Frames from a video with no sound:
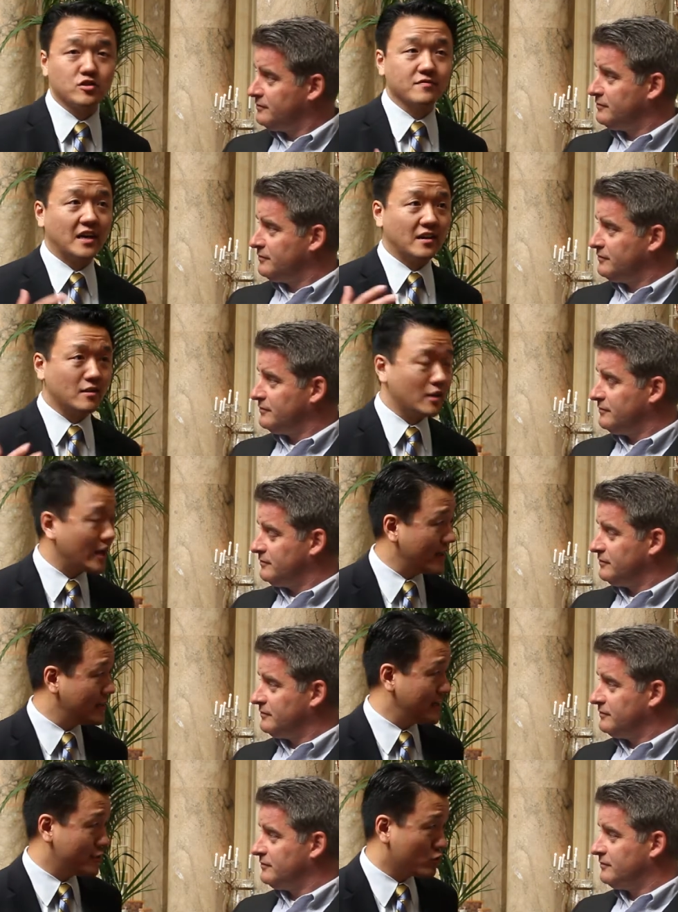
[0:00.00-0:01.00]
Speaker 1: You've got a lot of
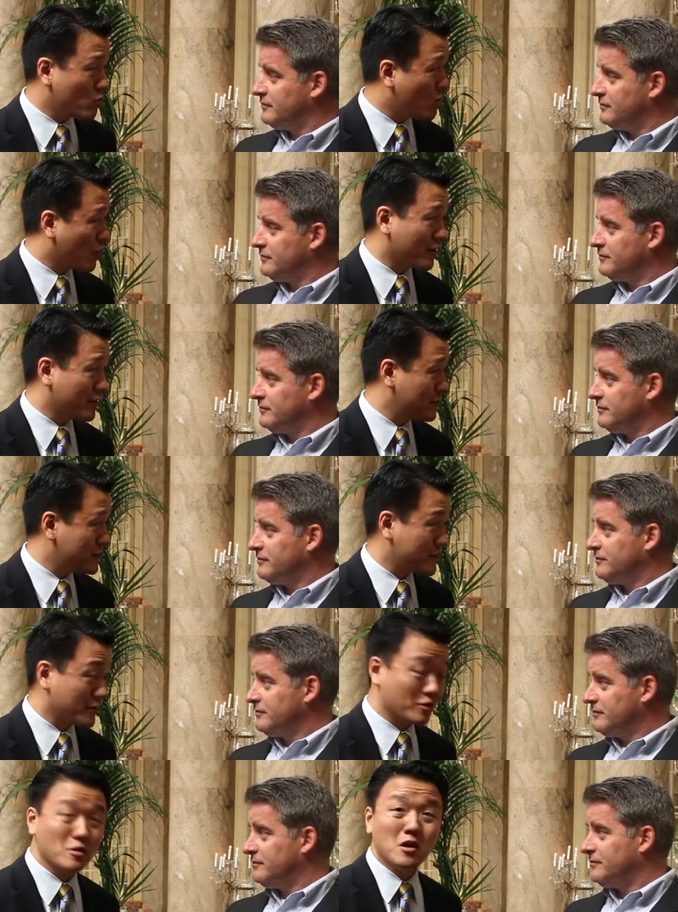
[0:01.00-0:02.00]
digital marketers
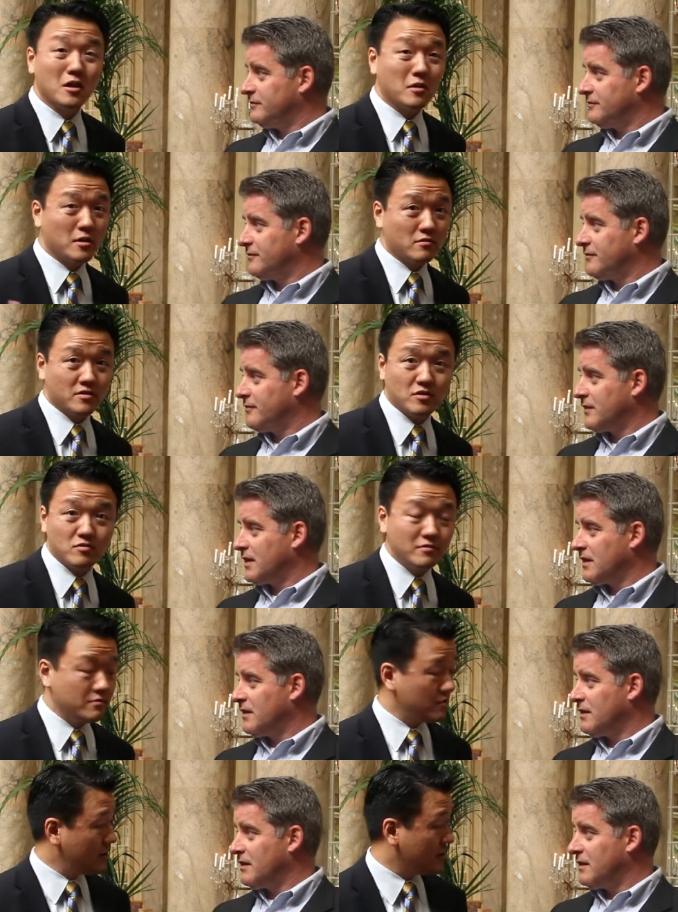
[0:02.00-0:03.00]
here,
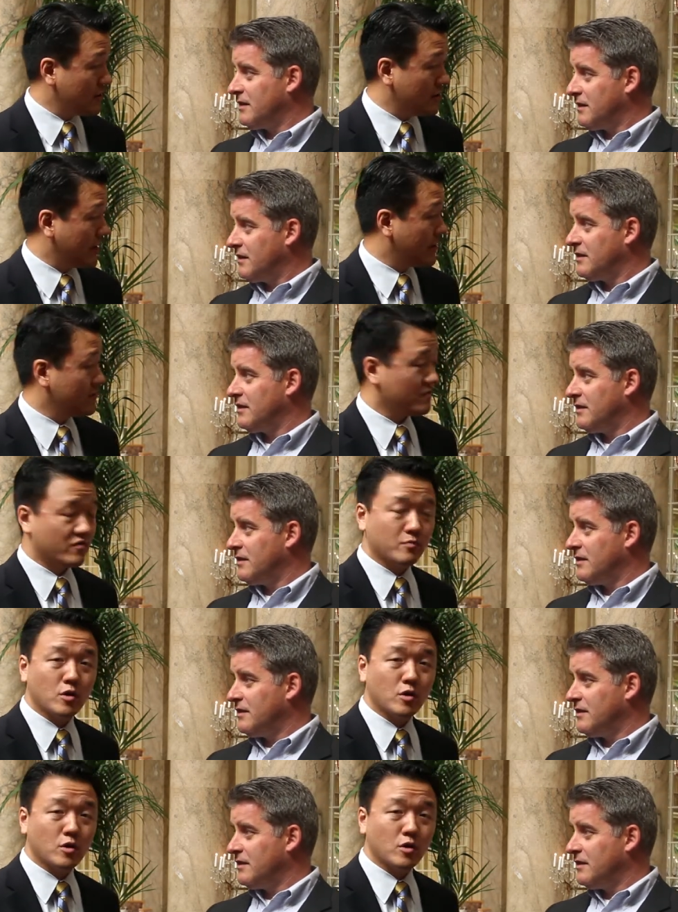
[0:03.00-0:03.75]
literally from